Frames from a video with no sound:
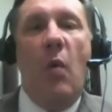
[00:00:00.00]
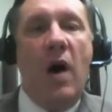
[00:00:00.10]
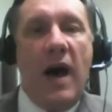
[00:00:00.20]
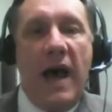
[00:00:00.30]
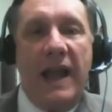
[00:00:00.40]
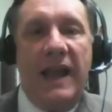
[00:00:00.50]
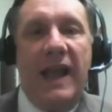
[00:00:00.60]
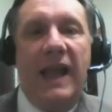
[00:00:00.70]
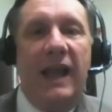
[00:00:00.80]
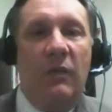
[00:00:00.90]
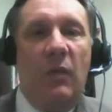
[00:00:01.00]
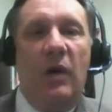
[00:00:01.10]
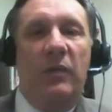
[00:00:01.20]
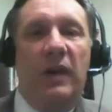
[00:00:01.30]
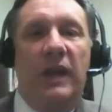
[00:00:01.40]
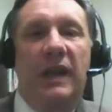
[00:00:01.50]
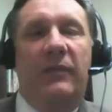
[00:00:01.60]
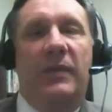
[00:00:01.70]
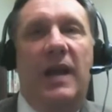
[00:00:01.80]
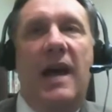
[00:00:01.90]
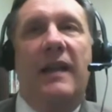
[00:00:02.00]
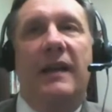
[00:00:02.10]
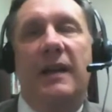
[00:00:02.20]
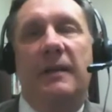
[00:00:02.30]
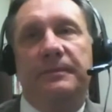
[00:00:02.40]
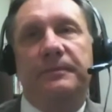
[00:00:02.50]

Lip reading: wide in what really is reality.